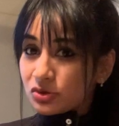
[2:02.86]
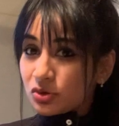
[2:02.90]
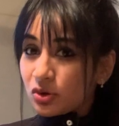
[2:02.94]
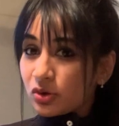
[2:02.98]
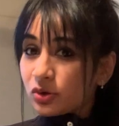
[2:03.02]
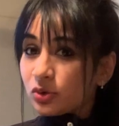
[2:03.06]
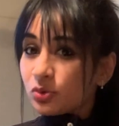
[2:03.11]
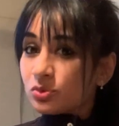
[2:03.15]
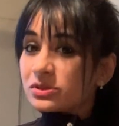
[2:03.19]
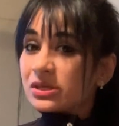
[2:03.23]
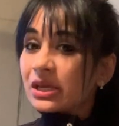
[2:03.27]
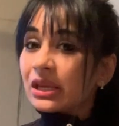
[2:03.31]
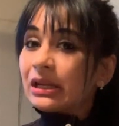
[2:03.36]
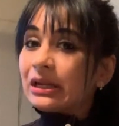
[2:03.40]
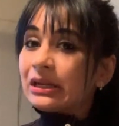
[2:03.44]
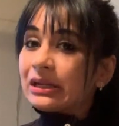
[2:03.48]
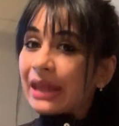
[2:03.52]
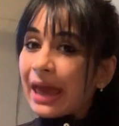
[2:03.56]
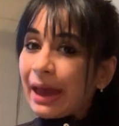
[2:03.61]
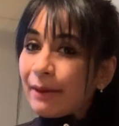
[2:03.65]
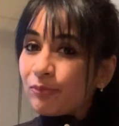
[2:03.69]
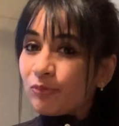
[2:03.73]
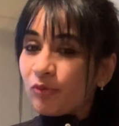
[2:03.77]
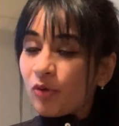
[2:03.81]
you're using
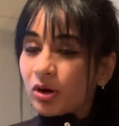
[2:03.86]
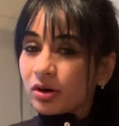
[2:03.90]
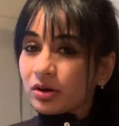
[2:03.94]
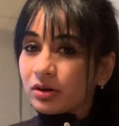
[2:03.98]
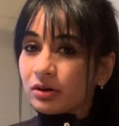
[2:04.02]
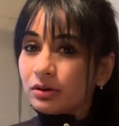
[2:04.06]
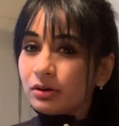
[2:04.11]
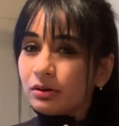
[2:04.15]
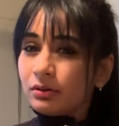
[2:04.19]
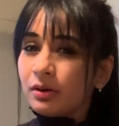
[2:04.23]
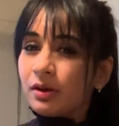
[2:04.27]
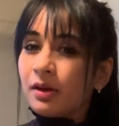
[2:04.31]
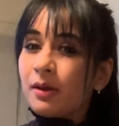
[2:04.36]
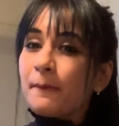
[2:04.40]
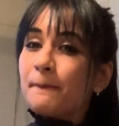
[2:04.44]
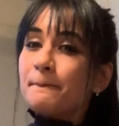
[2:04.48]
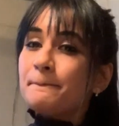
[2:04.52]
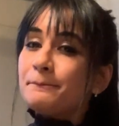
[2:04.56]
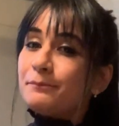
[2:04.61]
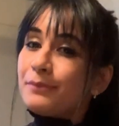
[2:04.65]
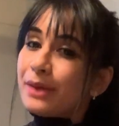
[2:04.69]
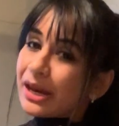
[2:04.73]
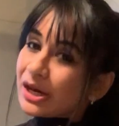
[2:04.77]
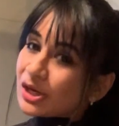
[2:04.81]
tap water,
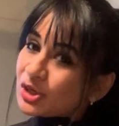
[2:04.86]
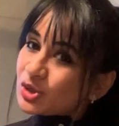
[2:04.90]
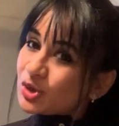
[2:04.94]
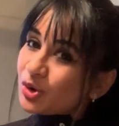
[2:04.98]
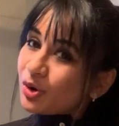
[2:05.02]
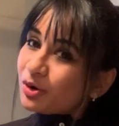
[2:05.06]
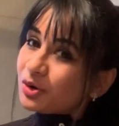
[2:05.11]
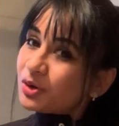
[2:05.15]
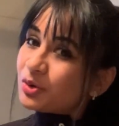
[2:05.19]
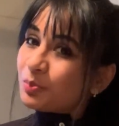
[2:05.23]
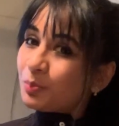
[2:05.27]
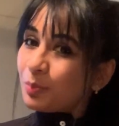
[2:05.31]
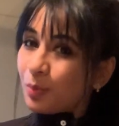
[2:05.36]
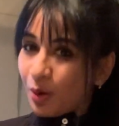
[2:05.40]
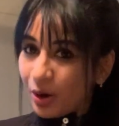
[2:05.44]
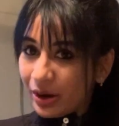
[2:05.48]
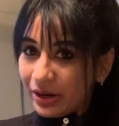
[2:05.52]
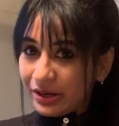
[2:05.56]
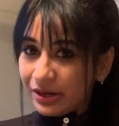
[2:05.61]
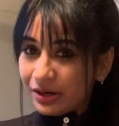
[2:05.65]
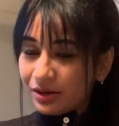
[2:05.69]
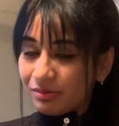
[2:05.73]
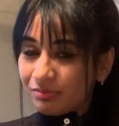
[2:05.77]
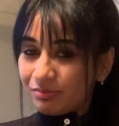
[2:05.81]
make sure you boil
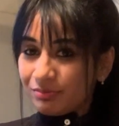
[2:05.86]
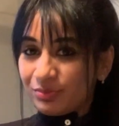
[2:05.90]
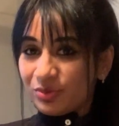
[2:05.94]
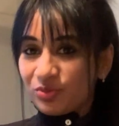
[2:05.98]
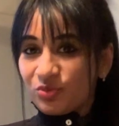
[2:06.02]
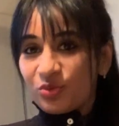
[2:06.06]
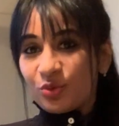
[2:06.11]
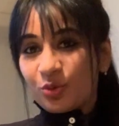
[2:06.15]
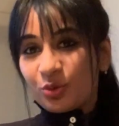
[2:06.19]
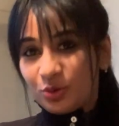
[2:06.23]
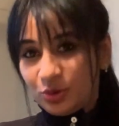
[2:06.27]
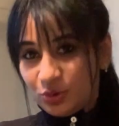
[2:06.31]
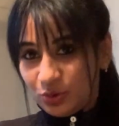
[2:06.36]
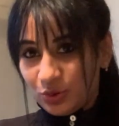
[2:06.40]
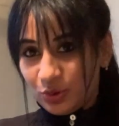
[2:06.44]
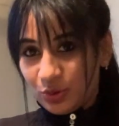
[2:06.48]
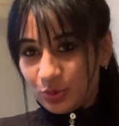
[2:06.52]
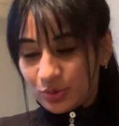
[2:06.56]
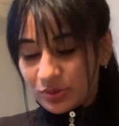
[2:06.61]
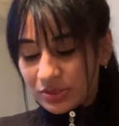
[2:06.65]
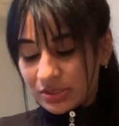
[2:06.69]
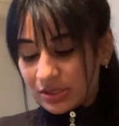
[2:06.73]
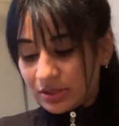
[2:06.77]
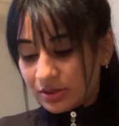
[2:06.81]
it before you
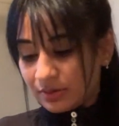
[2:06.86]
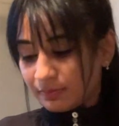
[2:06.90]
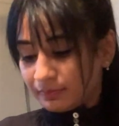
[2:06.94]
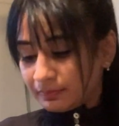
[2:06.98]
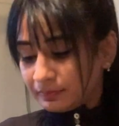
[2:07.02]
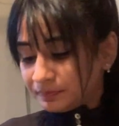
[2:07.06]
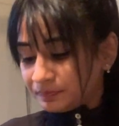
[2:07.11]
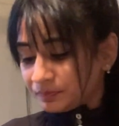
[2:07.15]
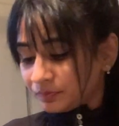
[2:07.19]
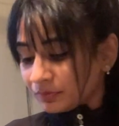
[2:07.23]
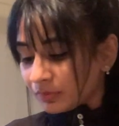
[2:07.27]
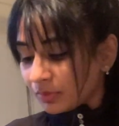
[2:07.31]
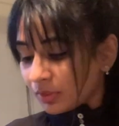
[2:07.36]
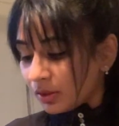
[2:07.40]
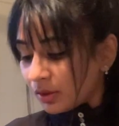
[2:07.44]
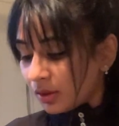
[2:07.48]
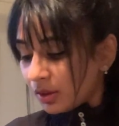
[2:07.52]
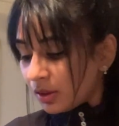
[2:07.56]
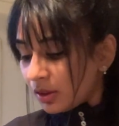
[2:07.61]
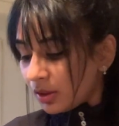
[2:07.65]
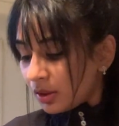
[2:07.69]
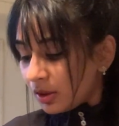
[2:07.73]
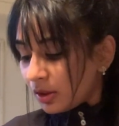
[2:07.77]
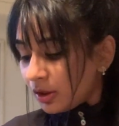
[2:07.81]
use it.
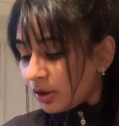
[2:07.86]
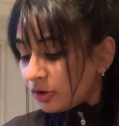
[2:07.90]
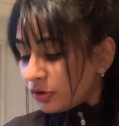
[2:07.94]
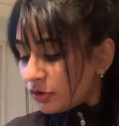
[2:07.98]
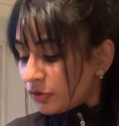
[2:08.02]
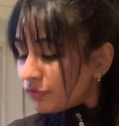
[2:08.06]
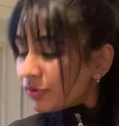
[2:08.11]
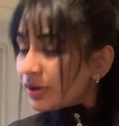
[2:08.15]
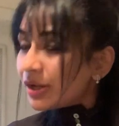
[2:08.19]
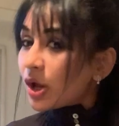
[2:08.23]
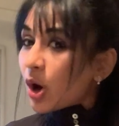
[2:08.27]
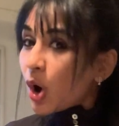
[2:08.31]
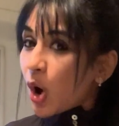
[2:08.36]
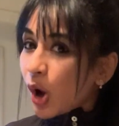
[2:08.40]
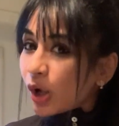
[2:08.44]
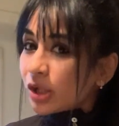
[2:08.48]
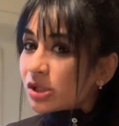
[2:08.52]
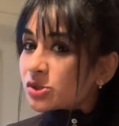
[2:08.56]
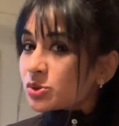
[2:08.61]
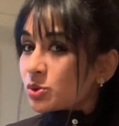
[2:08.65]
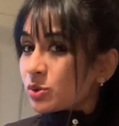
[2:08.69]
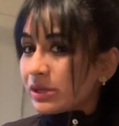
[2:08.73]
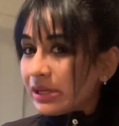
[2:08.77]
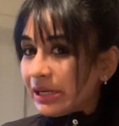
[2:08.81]
You will
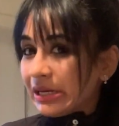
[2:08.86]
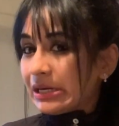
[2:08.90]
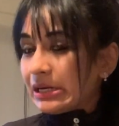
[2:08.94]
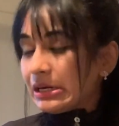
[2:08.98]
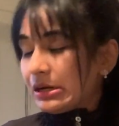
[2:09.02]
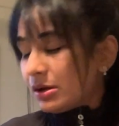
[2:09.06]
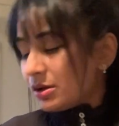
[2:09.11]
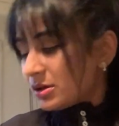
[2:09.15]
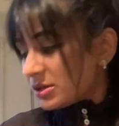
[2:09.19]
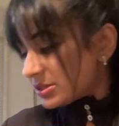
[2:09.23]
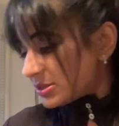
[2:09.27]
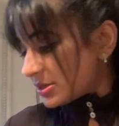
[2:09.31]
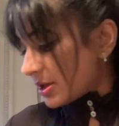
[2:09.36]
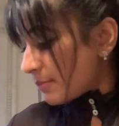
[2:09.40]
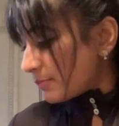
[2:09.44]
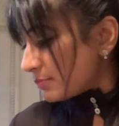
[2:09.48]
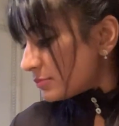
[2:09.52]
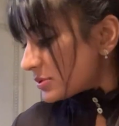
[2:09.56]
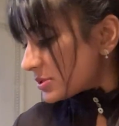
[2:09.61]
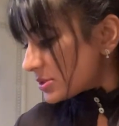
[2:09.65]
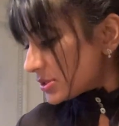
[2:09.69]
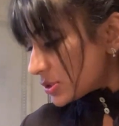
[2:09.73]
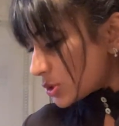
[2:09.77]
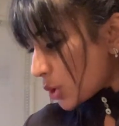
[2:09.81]
also need some
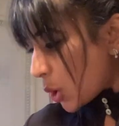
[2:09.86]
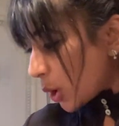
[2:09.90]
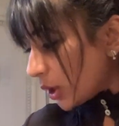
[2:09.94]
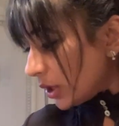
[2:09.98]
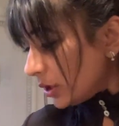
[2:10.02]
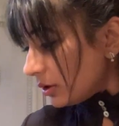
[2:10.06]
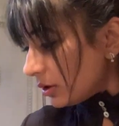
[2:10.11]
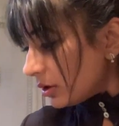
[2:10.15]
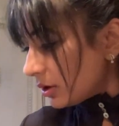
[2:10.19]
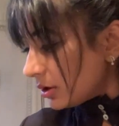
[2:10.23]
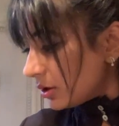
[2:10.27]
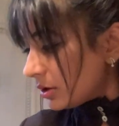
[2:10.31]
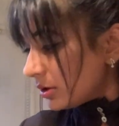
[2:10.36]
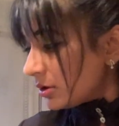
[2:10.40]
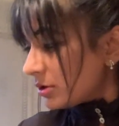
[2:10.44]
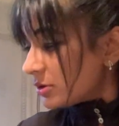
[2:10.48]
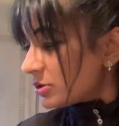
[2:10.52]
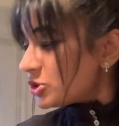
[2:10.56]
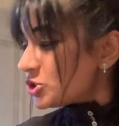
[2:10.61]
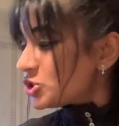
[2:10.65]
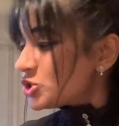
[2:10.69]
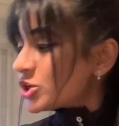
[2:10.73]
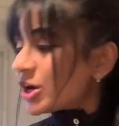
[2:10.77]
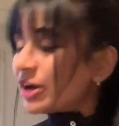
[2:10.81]
salt.
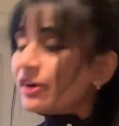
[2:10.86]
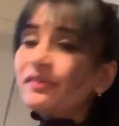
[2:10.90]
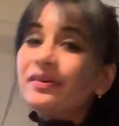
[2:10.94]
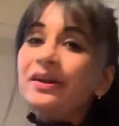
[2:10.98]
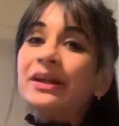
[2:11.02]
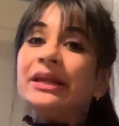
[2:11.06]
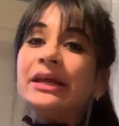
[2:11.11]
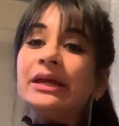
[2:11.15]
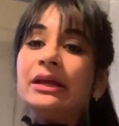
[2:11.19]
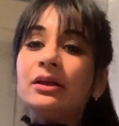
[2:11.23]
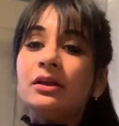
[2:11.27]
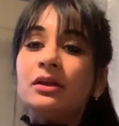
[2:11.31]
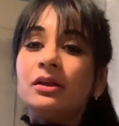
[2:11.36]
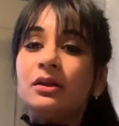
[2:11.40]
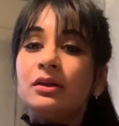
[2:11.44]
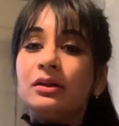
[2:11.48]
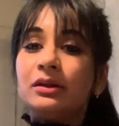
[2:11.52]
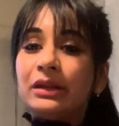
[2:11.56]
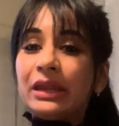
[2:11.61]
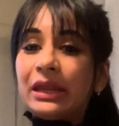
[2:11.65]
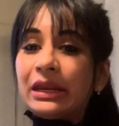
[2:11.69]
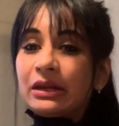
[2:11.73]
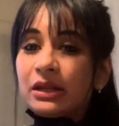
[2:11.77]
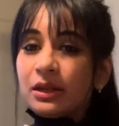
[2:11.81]
Generally,
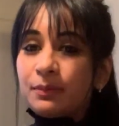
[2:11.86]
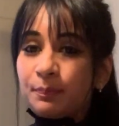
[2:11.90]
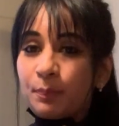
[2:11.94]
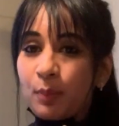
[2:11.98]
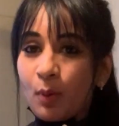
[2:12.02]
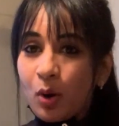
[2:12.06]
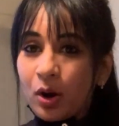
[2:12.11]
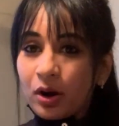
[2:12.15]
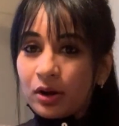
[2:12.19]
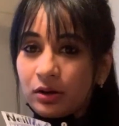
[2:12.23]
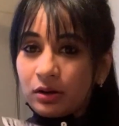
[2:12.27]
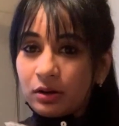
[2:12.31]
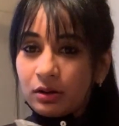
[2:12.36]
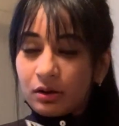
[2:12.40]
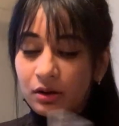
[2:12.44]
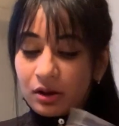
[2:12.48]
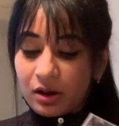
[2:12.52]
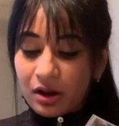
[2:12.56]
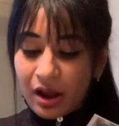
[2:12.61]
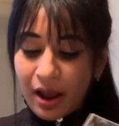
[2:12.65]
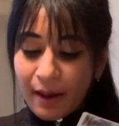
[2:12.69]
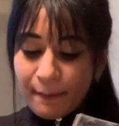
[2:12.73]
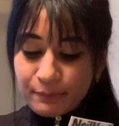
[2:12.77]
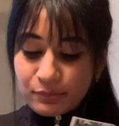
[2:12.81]
Neti pot
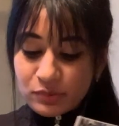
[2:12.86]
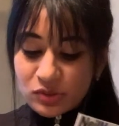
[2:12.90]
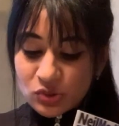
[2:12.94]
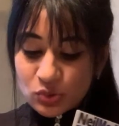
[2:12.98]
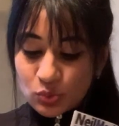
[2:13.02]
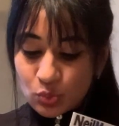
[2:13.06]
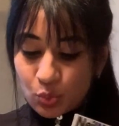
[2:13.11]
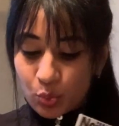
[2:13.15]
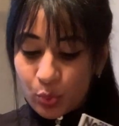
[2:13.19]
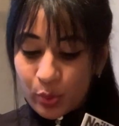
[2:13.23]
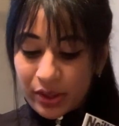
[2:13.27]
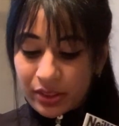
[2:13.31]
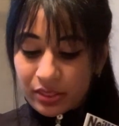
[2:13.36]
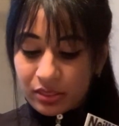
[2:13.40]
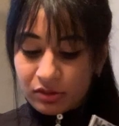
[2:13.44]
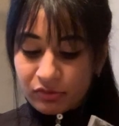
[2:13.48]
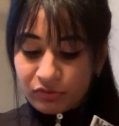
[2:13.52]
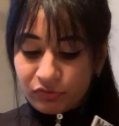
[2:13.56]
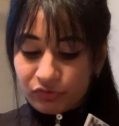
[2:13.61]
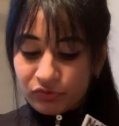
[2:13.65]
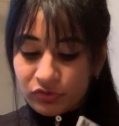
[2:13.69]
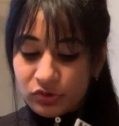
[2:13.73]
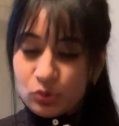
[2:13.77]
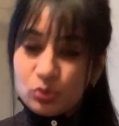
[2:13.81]
comes with a
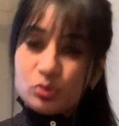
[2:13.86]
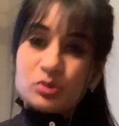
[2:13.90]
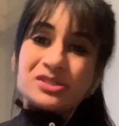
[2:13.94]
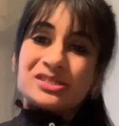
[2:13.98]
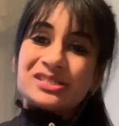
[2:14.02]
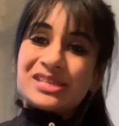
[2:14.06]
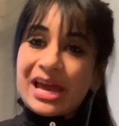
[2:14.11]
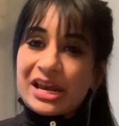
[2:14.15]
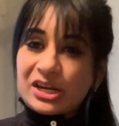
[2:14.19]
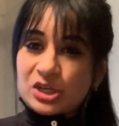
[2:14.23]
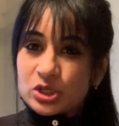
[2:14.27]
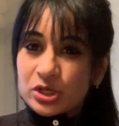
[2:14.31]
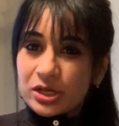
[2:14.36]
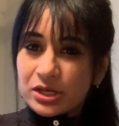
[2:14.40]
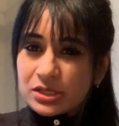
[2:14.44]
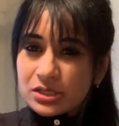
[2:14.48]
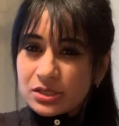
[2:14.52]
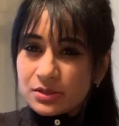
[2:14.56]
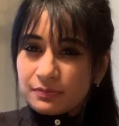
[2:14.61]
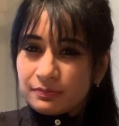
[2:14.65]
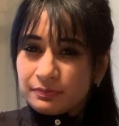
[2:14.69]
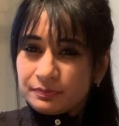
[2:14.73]
few sachets.